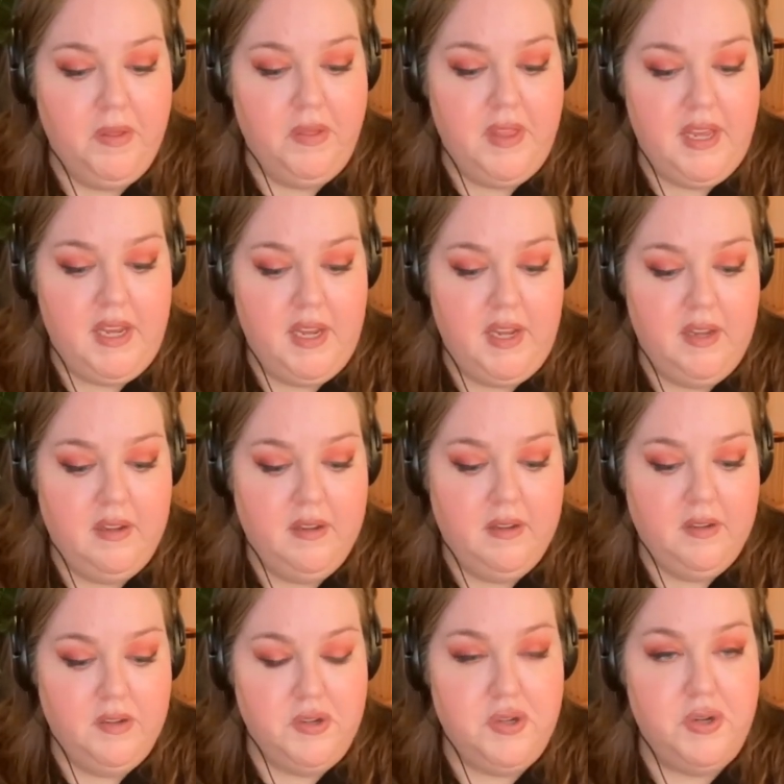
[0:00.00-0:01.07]
The
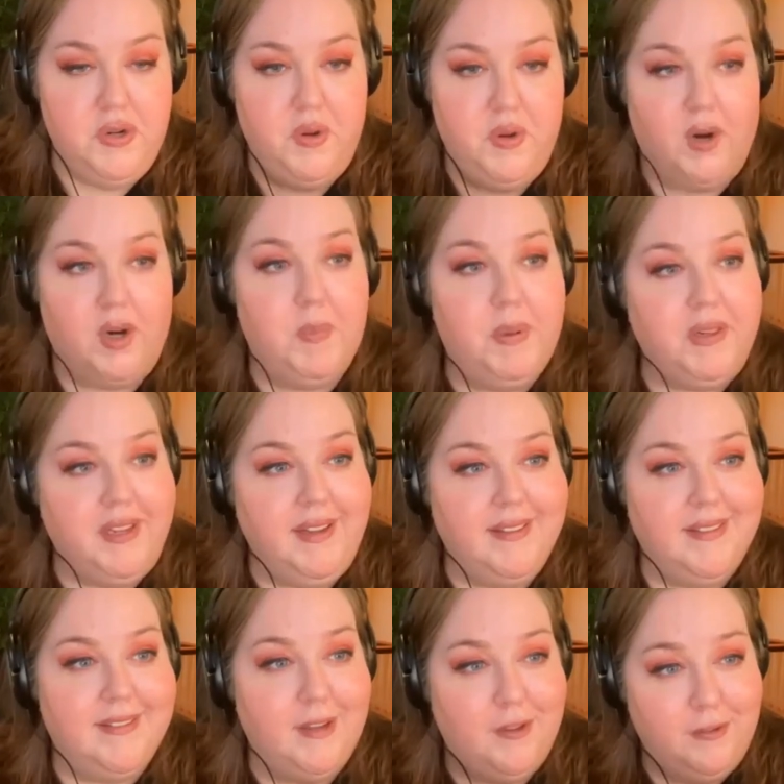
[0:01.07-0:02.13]
New York
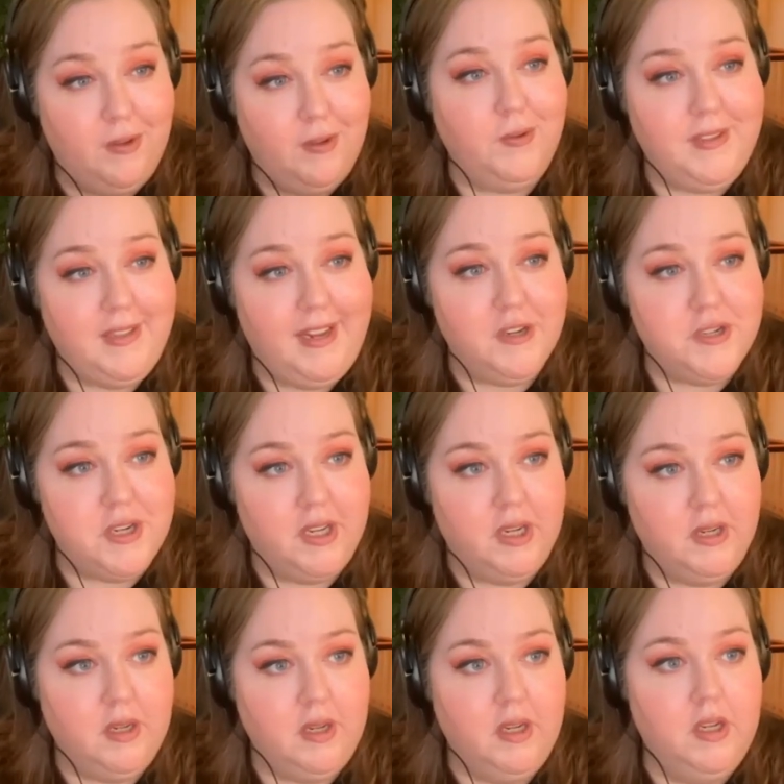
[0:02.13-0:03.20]
Police
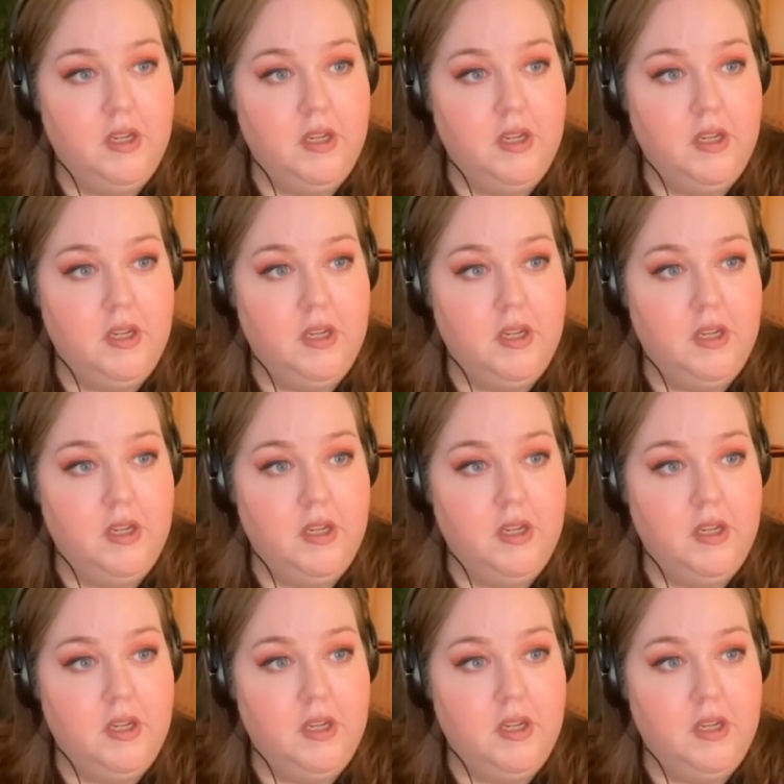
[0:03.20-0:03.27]
Association